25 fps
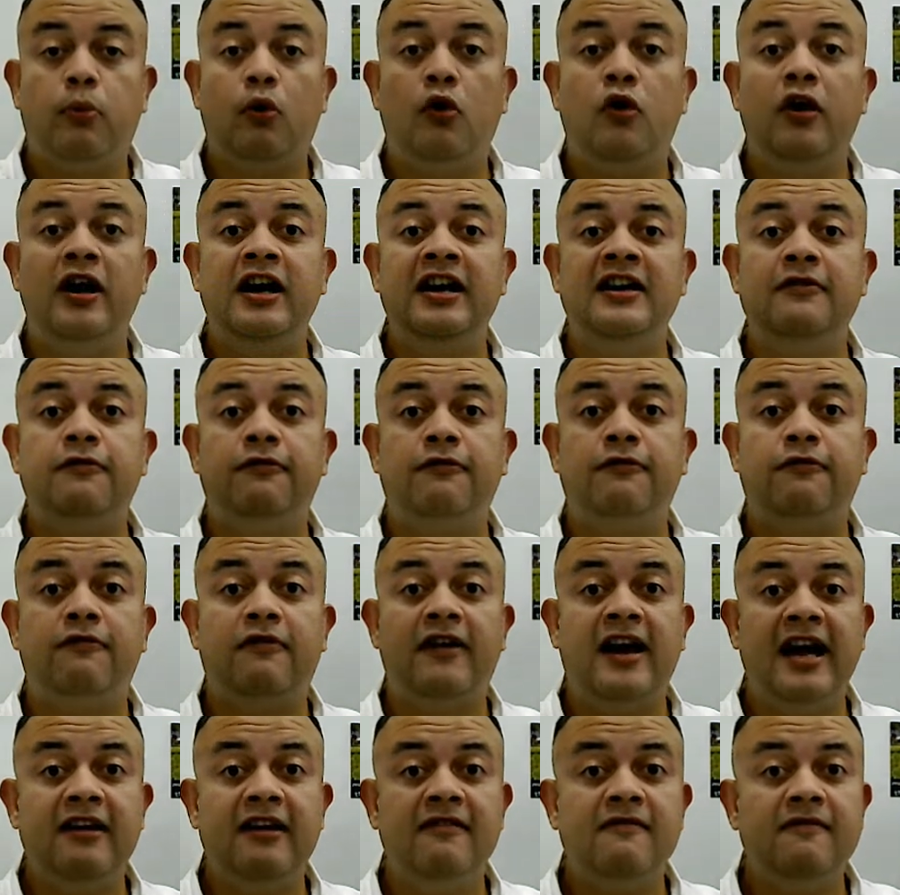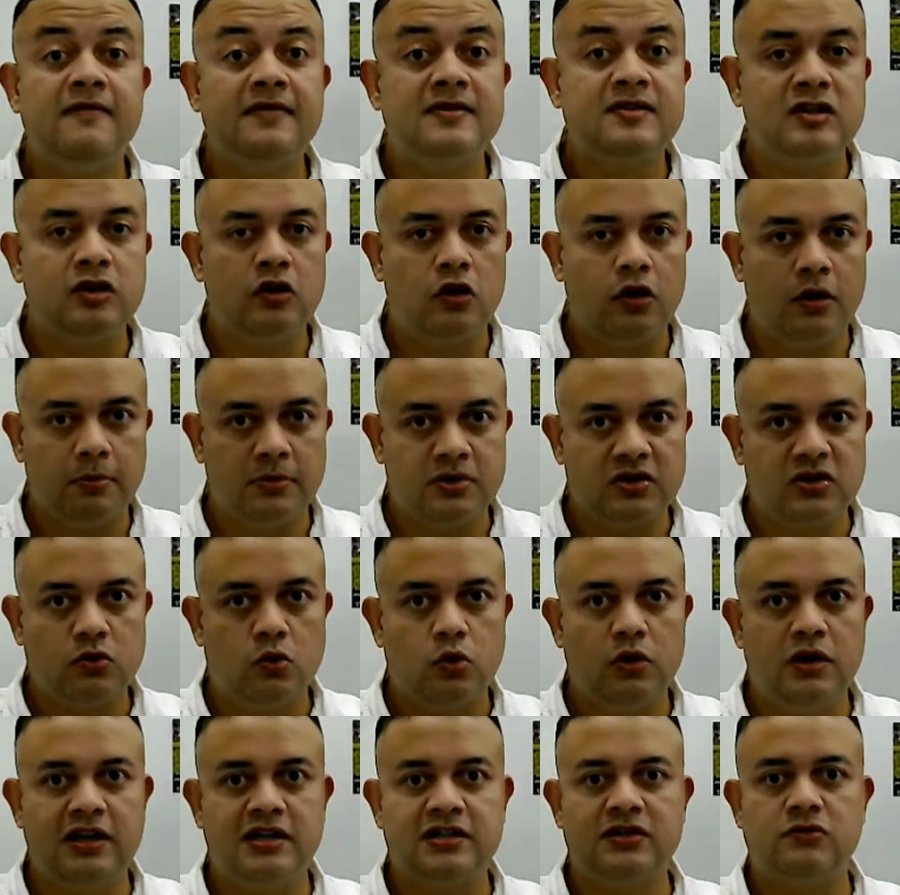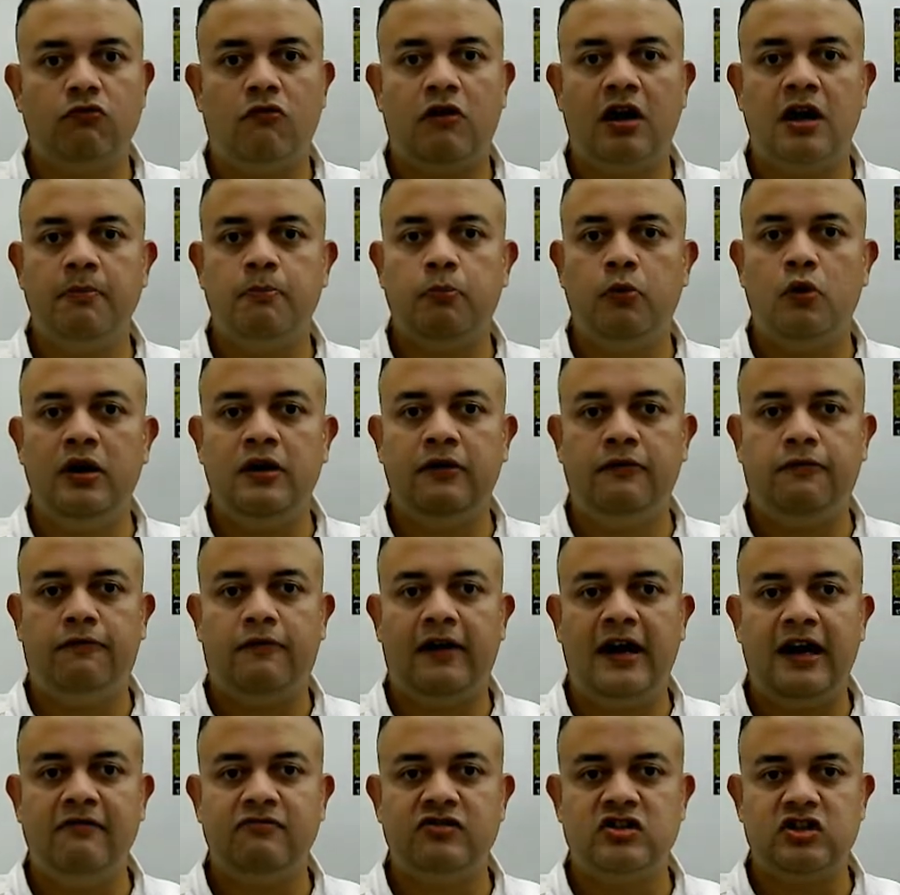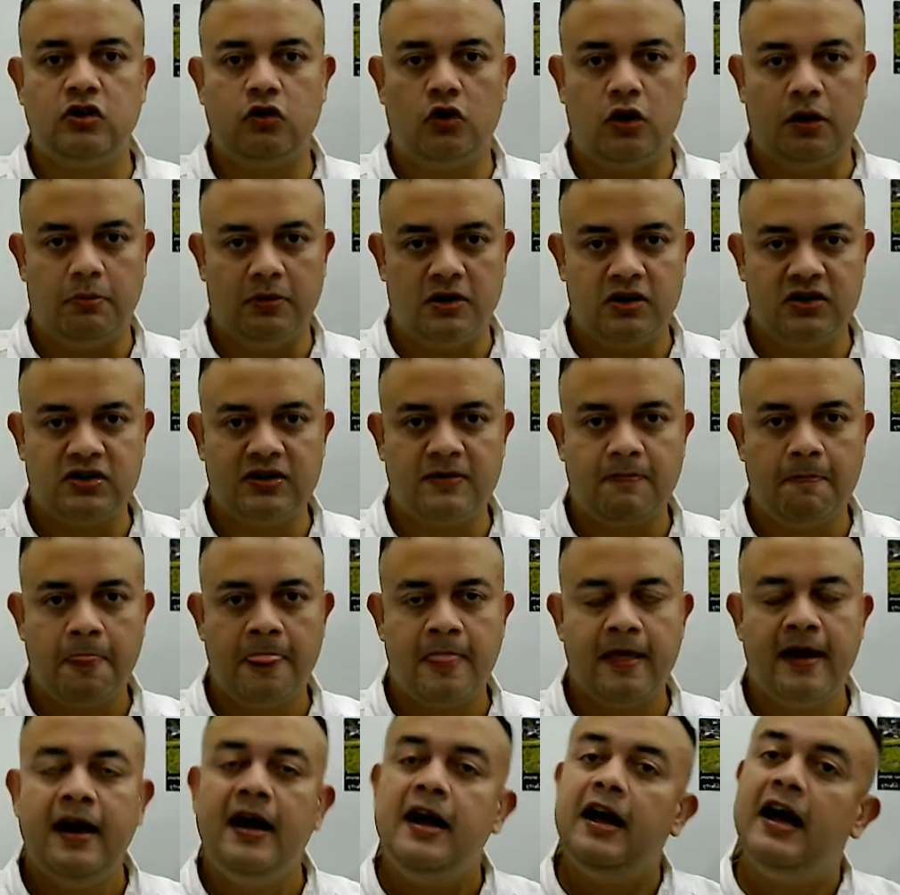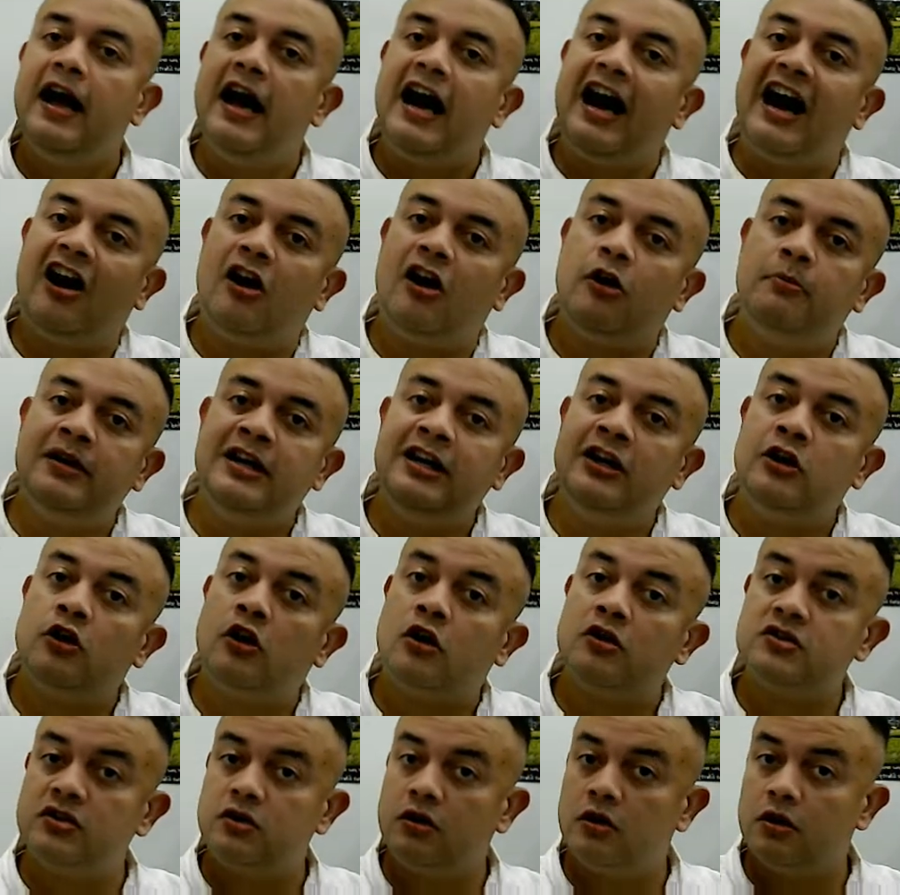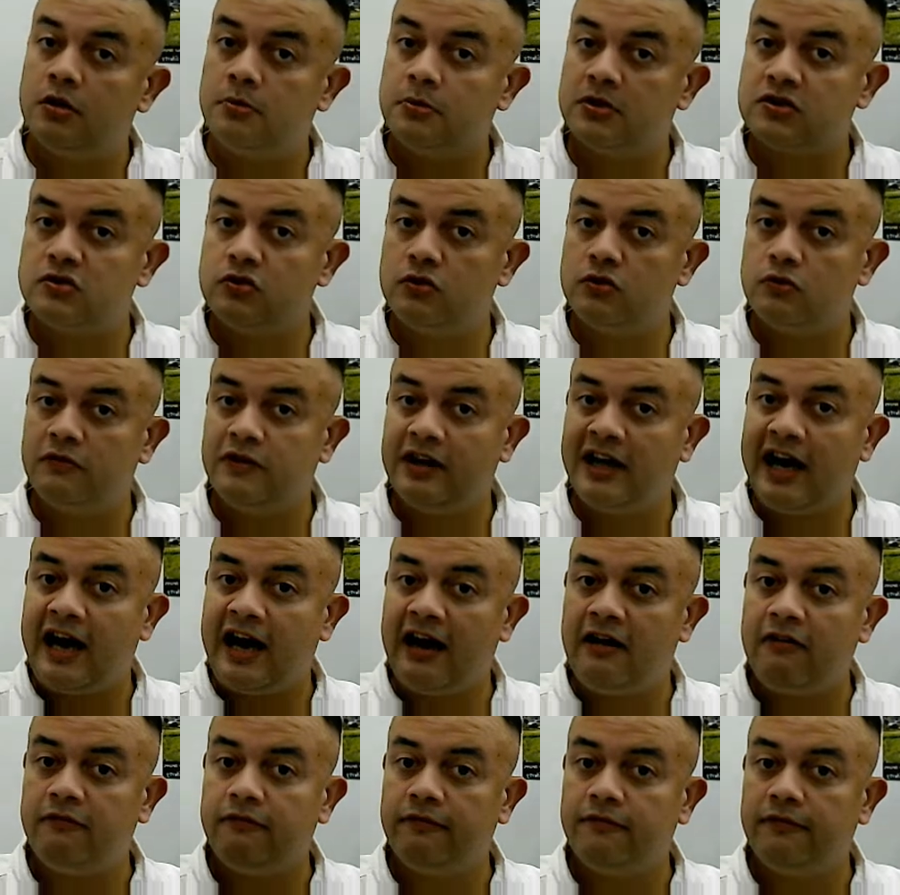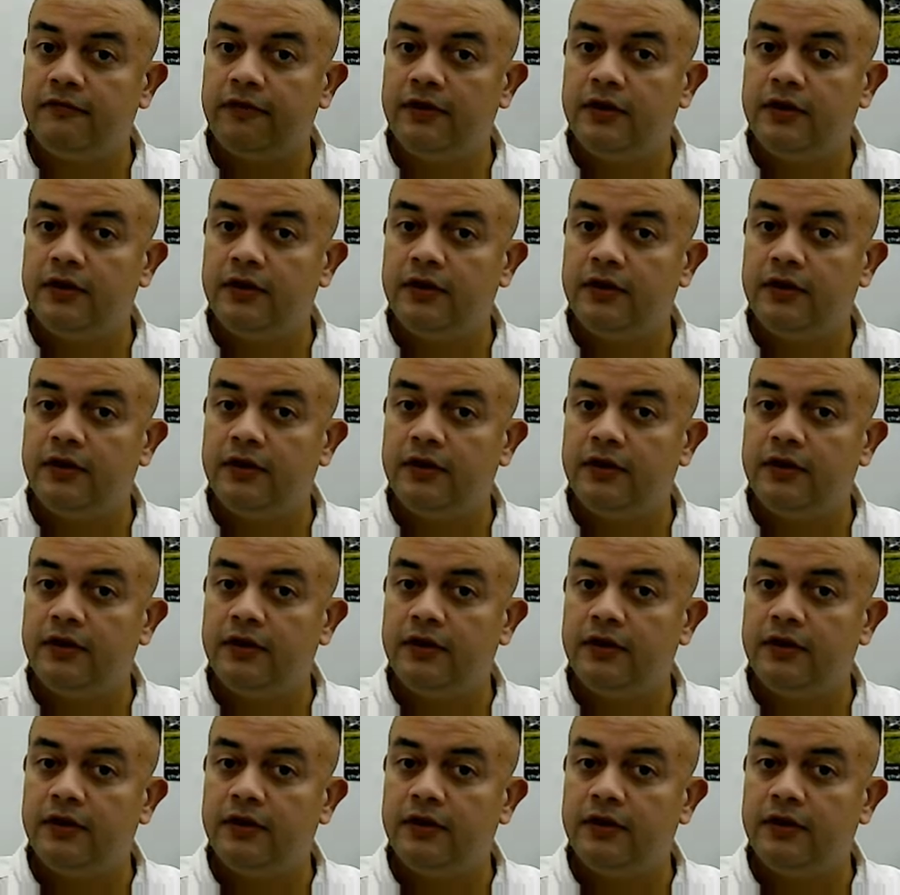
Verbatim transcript: 0.5 synonymous. So it is 1.5 synonymous how many non-synonymous do we have?